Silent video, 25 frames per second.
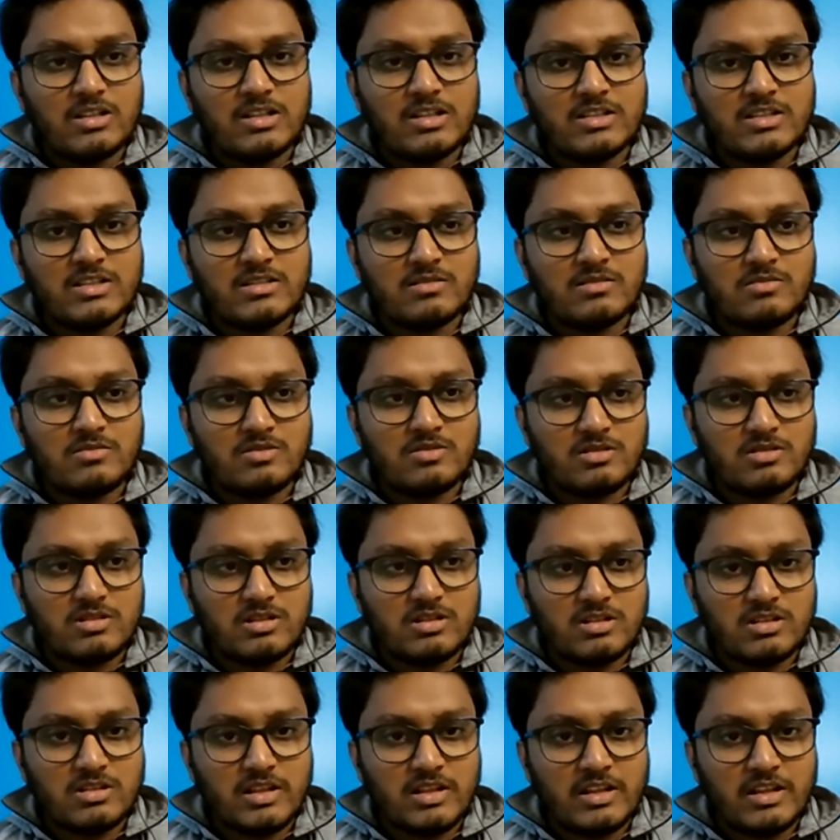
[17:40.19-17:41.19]
all these
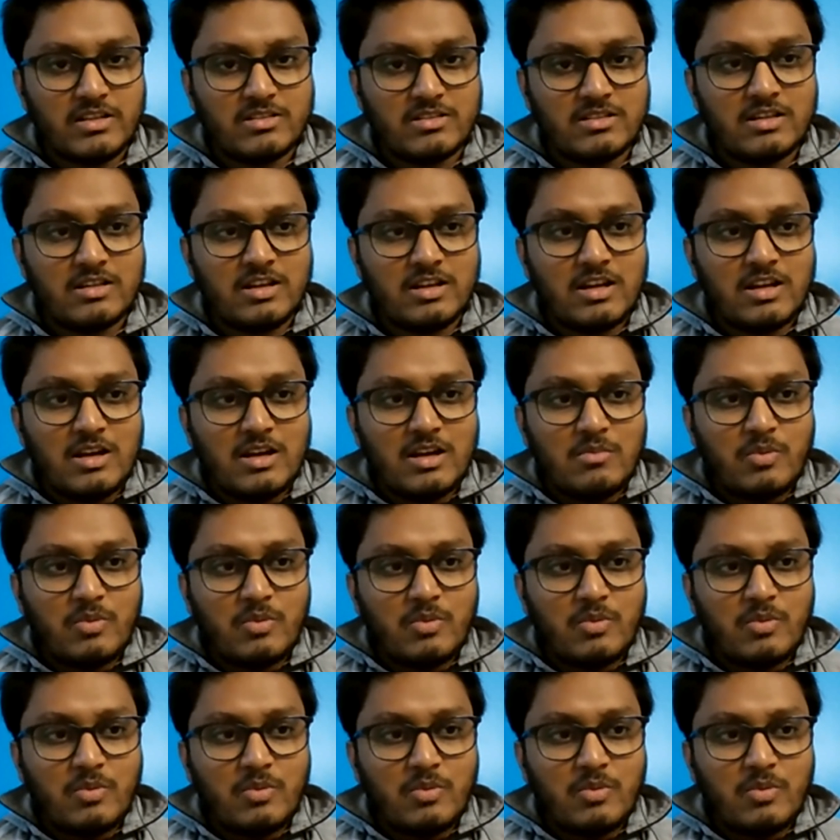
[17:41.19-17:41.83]
uh, things,